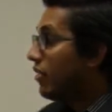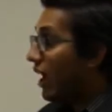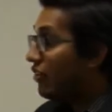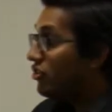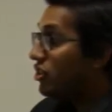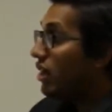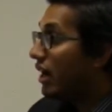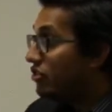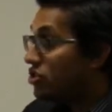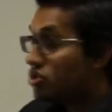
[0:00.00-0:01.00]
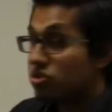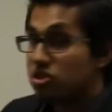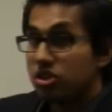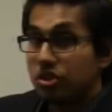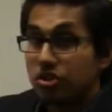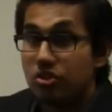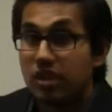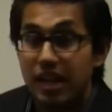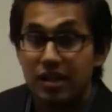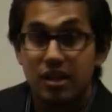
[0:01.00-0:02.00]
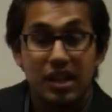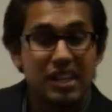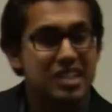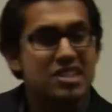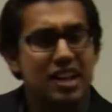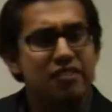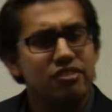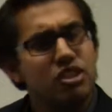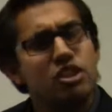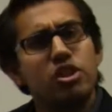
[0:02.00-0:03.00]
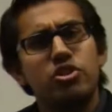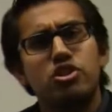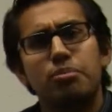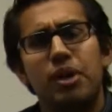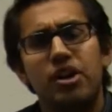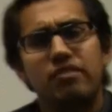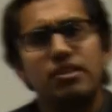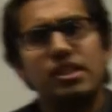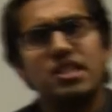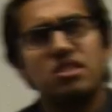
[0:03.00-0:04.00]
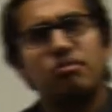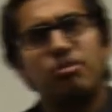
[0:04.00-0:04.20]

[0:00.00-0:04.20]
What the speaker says: After you have your students go through that, that's kind of in the closure part of the lesson.